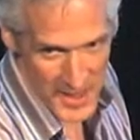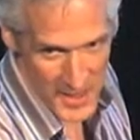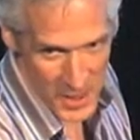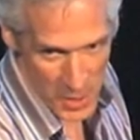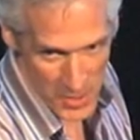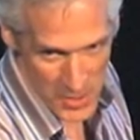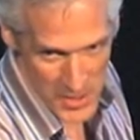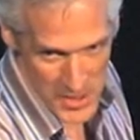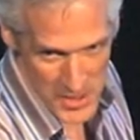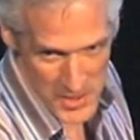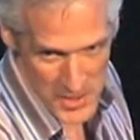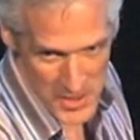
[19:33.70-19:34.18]
and not
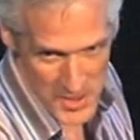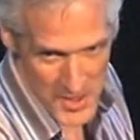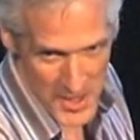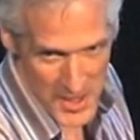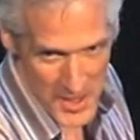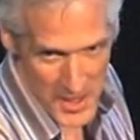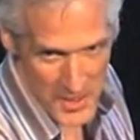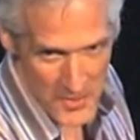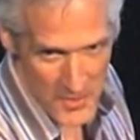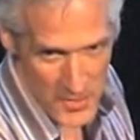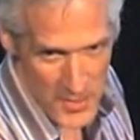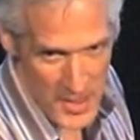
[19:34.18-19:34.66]
being too
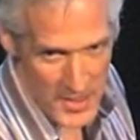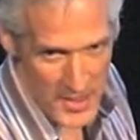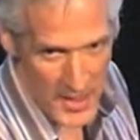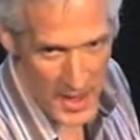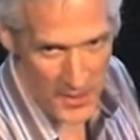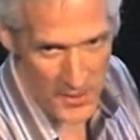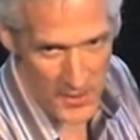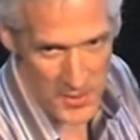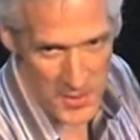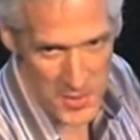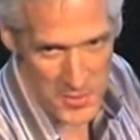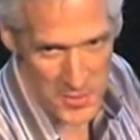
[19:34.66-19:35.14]
scared if you make
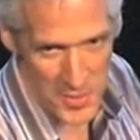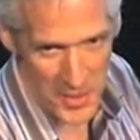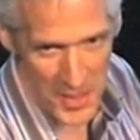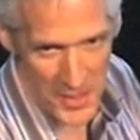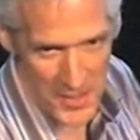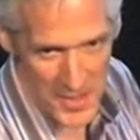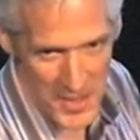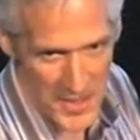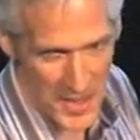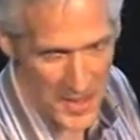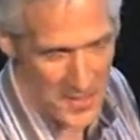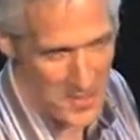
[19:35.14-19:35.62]
errors. But I
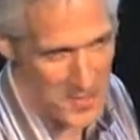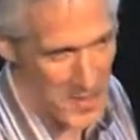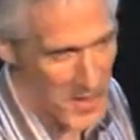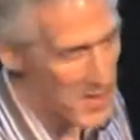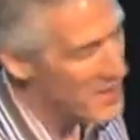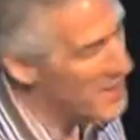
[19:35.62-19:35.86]
mean, I'm,